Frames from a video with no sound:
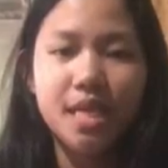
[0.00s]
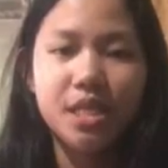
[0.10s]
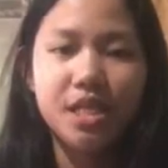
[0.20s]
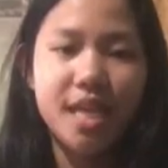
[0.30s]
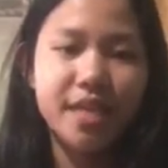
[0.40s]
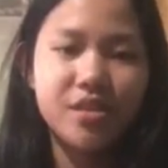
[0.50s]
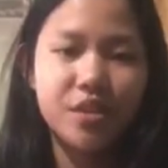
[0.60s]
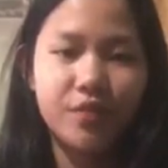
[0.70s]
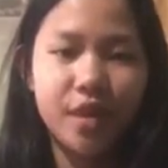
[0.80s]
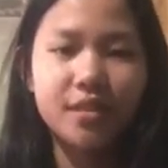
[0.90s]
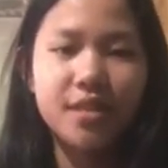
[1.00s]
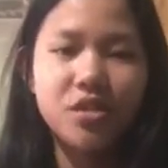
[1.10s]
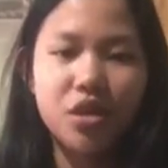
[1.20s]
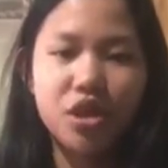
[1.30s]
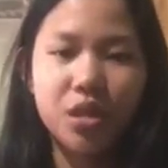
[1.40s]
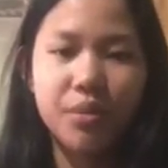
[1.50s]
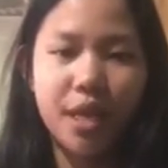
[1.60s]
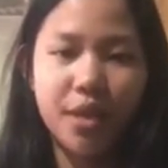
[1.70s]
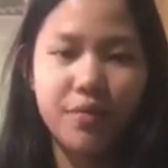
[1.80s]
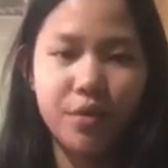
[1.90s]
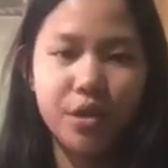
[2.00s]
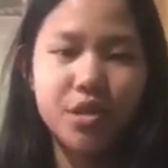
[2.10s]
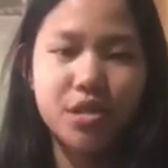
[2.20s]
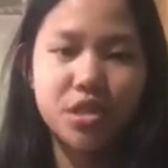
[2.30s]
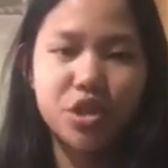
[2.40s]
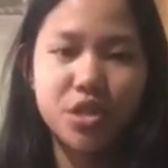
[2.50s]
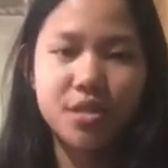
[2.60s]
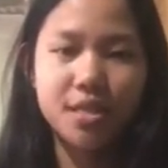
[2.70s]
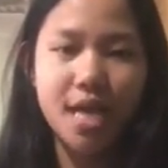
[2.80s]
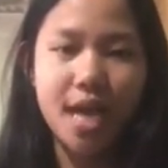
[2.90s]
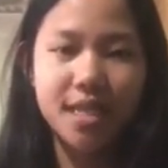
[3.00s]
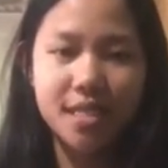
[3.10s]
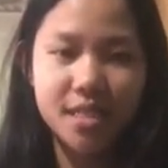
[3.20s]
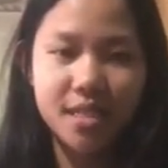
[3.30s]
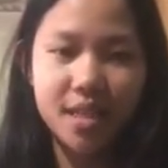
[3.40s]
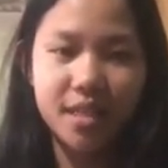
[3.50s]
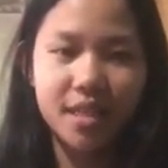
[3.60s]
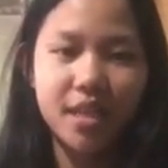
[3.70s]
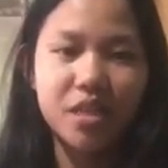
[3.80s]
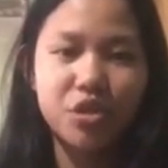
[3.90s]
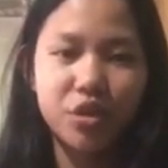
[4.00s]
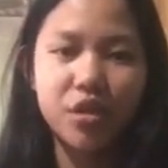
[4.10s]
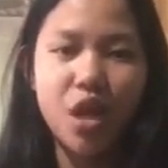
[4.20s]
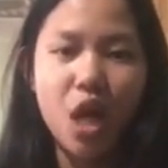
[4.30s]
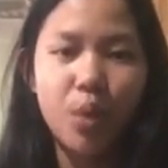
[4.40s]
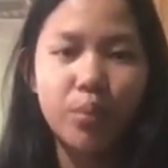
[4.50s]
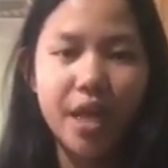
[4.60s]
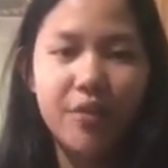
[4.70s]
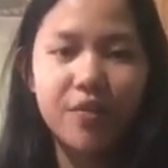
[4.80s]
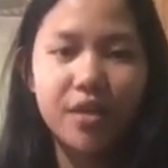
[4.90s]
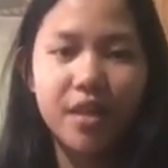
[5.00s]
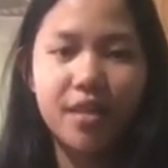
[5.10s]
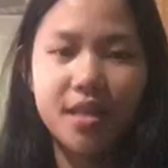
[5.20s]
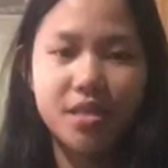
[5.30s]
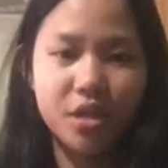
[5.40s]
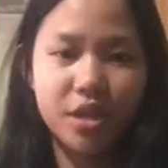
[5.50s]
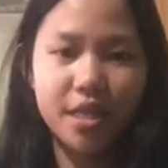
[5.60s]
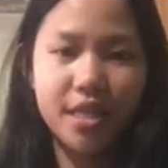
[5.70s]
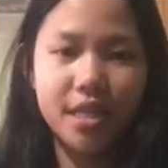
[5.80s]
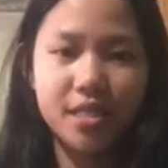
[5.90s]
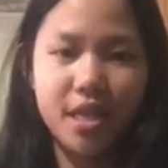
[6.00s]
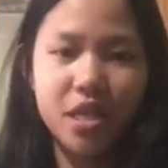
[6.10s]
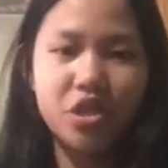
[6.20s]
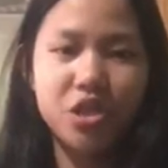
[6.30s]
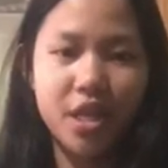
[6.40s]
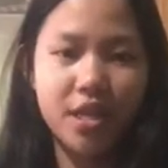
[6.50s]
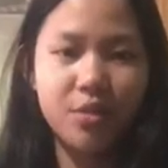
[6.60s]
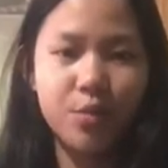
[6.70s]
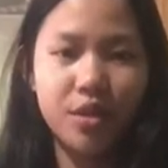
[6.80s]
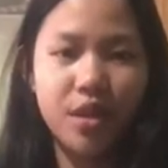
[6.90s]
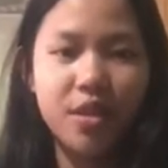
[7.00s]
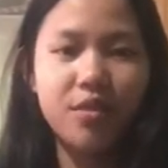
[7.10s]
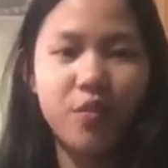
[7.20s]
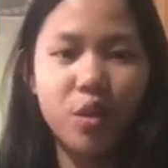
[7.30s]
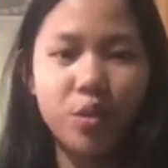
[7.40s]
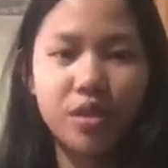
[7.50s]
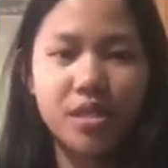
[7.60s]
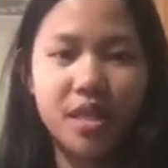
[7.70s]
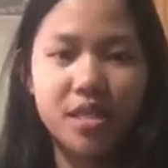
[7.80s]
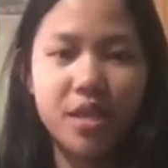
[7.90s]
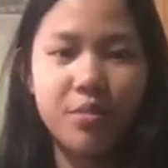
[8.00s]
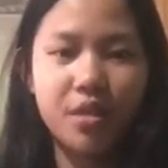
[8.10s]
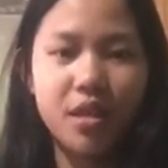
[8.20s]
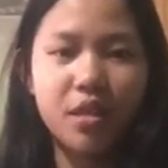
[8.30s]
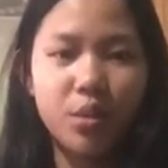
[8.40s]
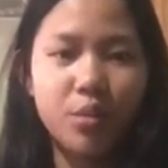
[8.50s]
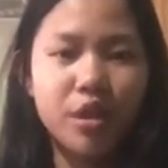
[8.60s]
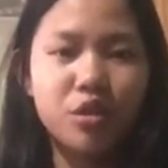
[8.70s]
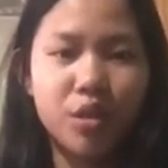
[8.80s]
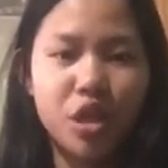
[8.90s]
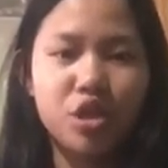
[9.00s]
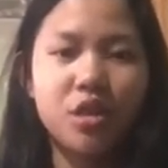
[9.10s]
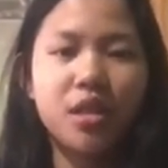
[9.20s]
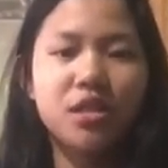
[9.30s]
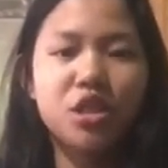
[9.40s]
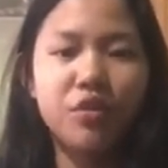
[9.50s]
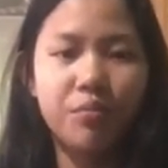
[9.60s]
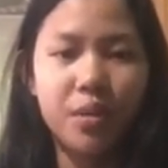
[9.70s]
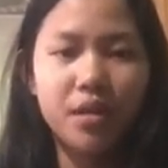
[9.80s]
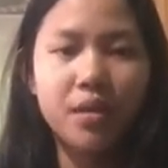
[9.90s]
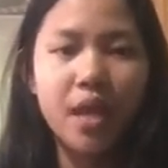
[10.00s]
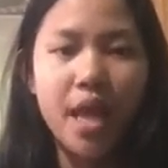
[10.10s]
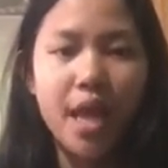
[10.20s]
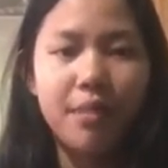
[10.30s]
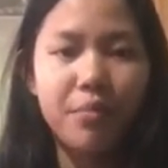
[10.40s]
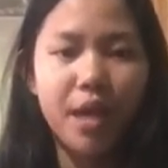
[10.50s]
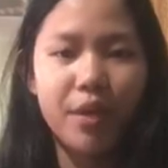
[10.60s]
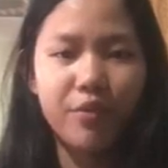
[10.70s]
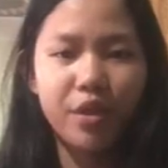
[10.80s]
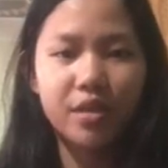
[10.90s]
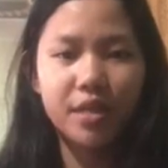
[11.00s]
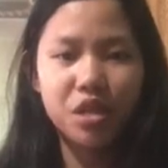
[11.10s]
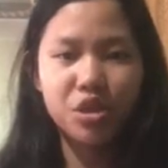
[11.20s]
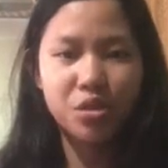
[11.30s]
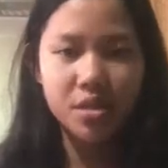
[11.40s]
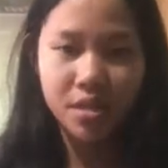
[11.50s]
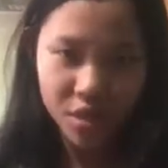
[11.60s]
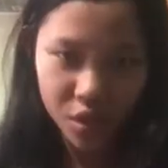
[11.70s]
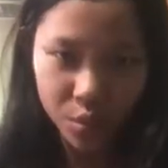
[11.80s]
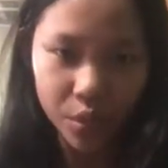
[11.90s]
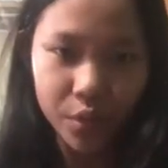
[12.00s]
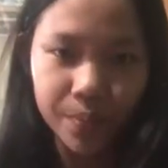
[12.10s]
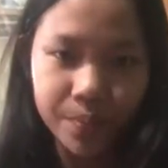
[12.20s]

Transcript: Signs of antisocial behavior, such as dishonesty and aggression, were evident as early as age 8, with individuals exhibiting low educational achievement and behavioral issues in school.